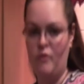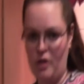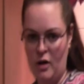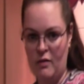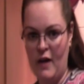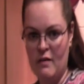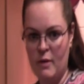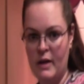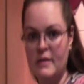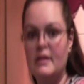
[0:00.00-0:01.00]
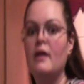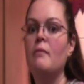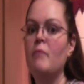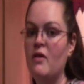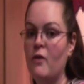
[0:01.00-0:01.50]
for a good five minutes
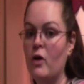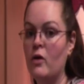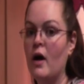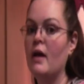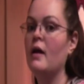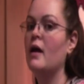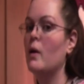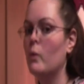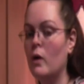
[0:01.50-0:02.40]
before you cut it, it